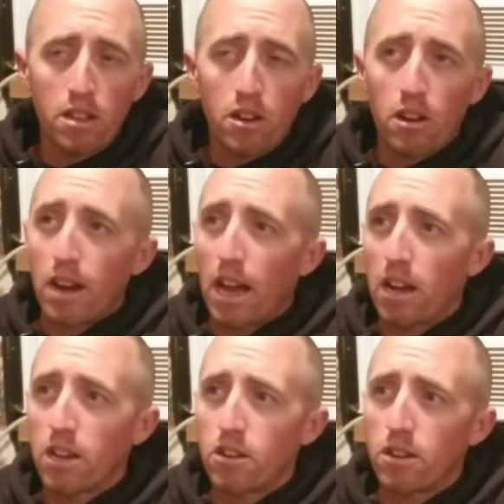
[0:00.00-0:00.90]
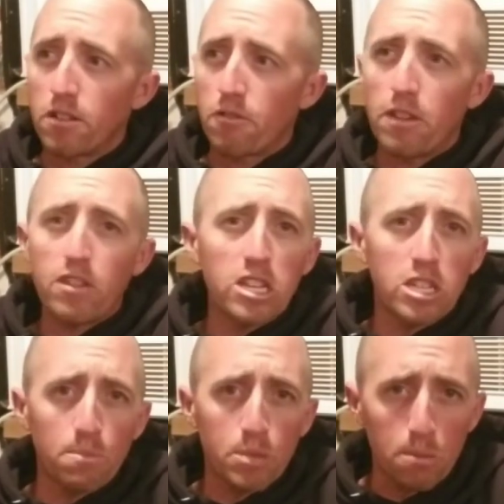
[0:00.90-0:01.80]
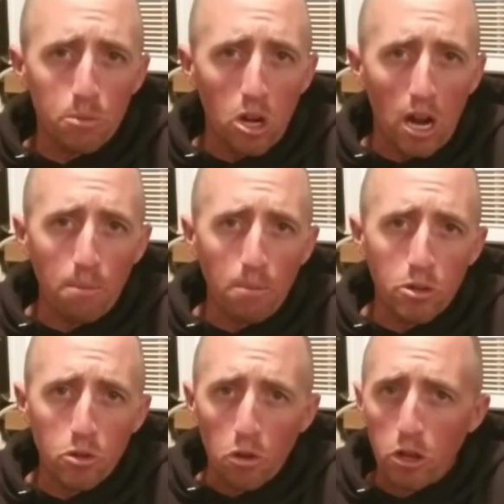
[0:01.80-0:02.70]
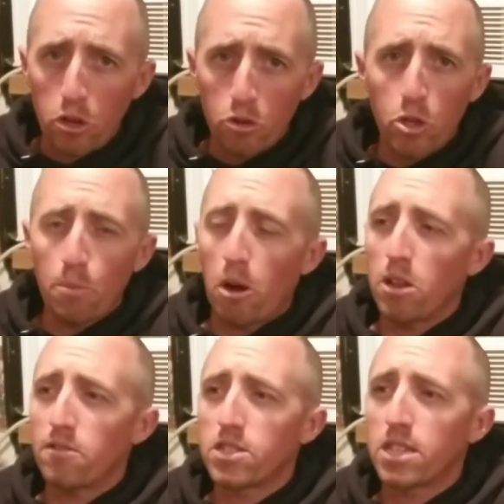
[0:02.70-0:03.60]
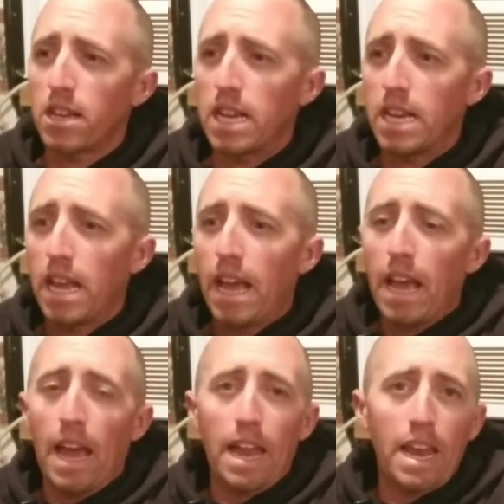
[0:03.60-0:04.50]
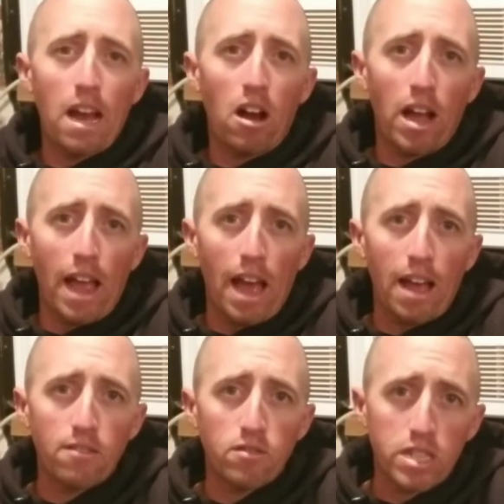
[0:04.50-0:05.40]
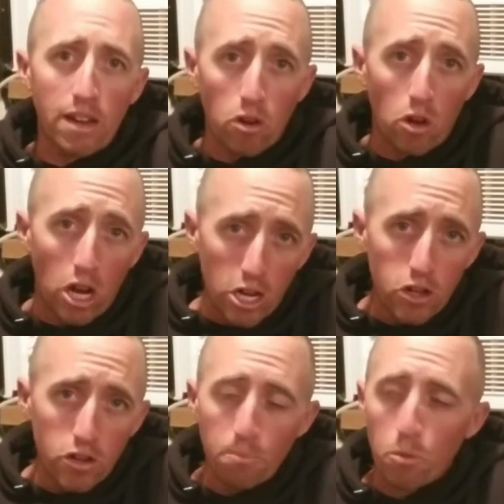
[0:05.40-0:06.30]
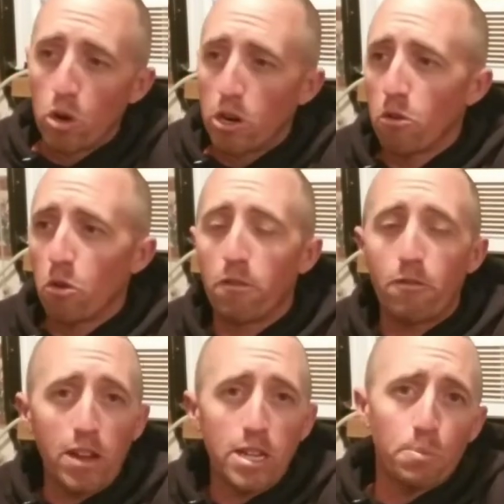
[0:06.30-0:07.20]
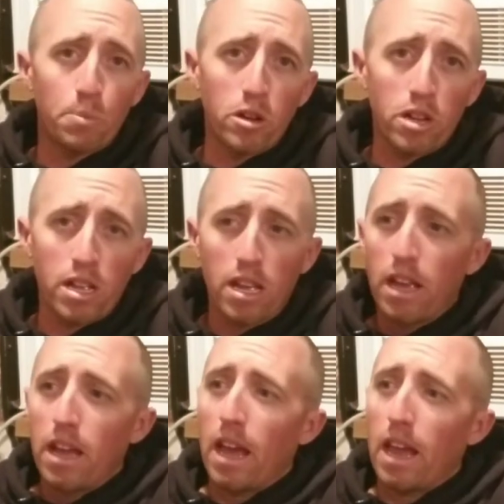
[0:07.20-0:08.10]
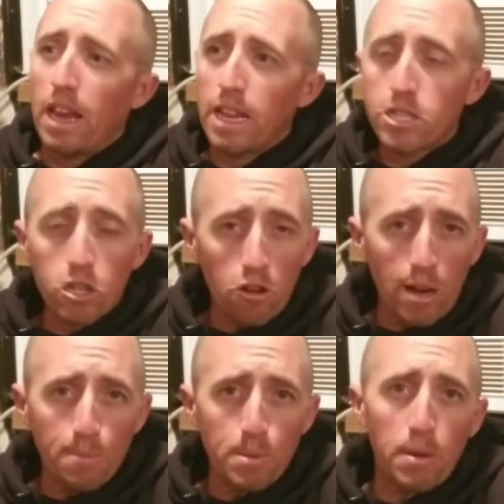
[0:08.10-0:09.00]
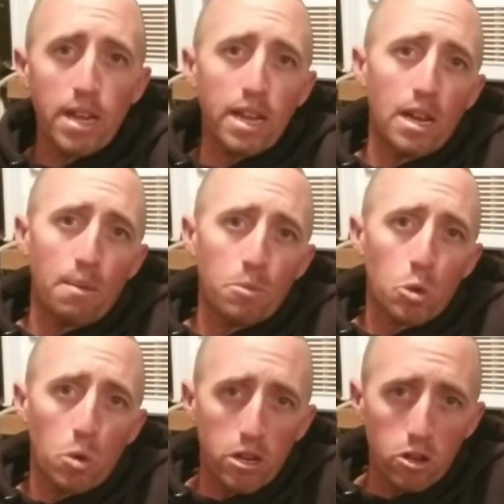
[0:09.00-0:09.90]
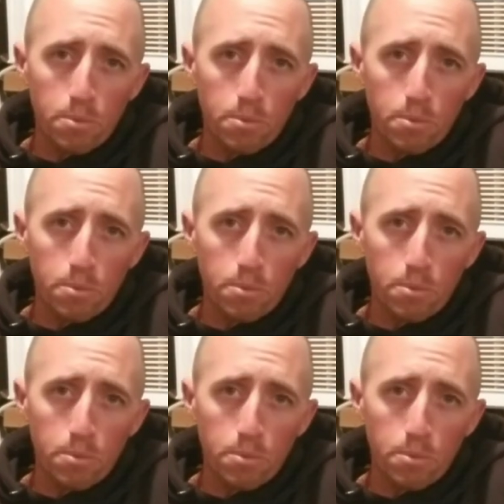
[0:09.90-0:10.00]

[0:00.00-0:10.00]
or not 150 some subscribers on YouTube all of a sudden, and now I have several hundred more on Facebook and Instagram's picking up, Twitter's